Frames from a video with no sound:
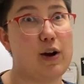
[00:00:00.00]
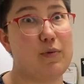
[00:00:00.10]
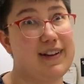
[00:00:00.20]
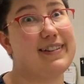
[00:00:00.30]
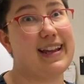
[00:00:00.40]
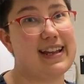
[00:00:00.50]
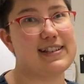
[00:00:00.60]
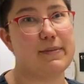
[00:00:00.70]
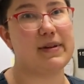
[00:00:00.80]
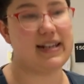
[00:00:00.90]
a real thing
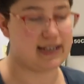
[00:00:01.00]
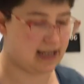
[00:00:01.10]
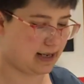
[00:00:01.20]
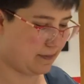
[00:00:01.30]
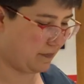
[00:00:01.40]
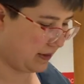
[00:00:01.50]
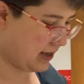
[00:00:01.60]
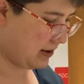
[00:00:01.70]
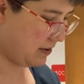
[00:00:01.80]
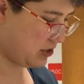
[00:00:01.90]
somebody did.
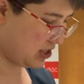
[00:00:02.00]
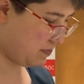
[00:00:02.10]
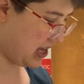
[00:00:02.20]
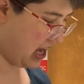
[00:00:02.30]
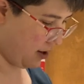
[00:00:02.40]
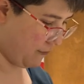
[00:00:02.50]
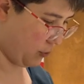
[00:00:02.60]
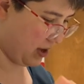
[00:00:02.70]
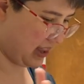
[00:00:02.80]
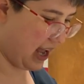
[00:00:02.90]
Just be
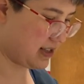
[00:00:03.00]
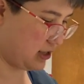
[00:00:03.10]
careful with that.